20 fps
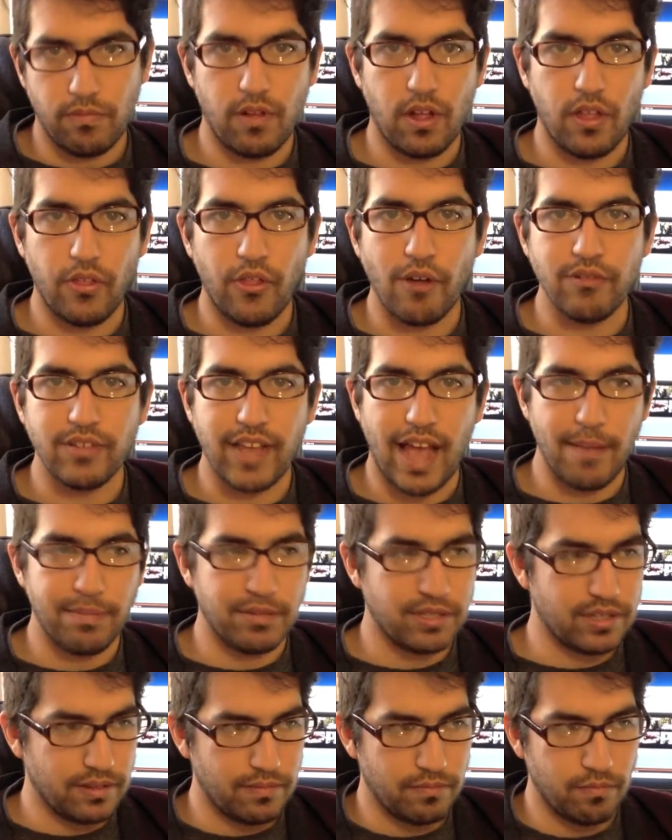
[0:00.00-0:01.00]
Those
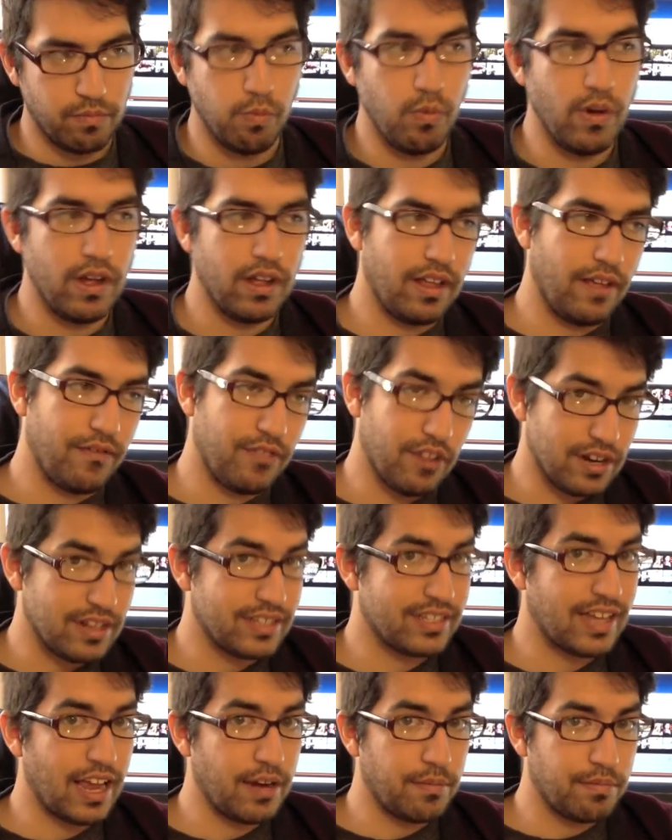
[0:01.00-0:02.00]
apps will, if they're
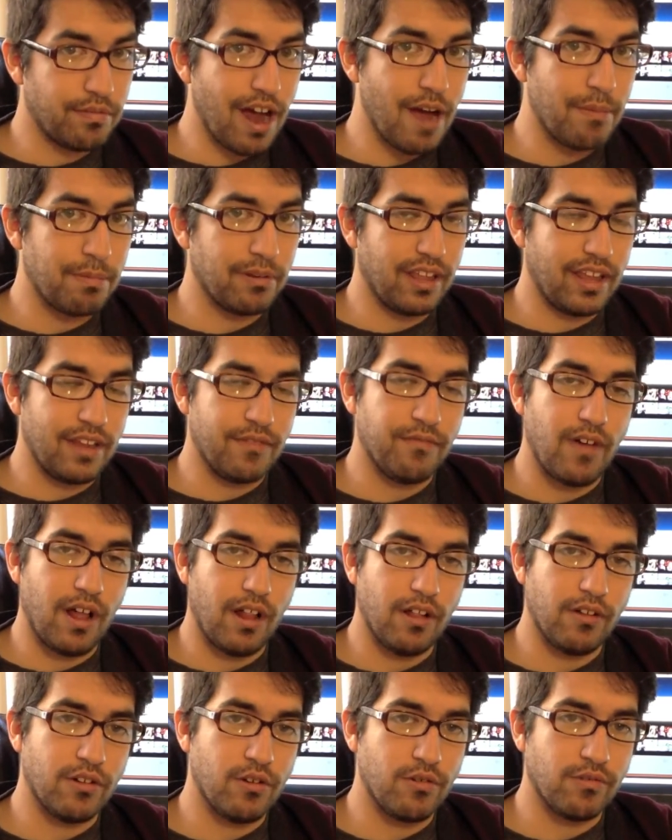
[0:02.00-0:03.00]
designed properly and
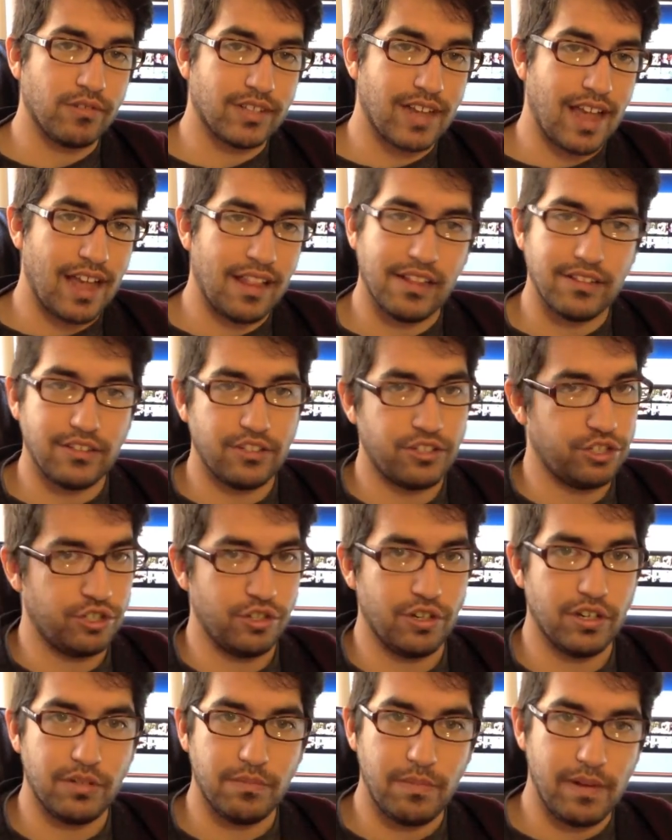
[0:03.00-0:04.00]
follow Google's guidelines,
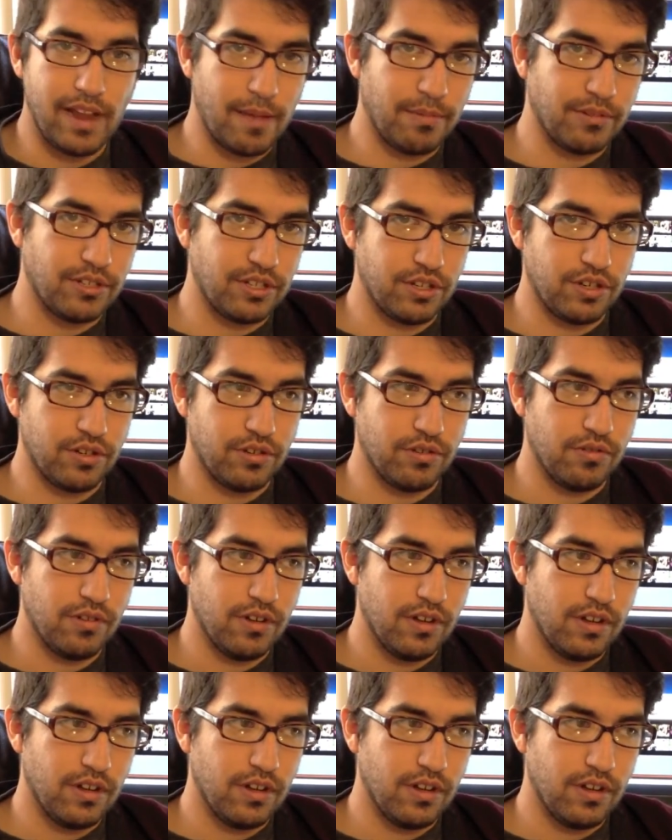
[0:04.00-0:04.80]
should be able to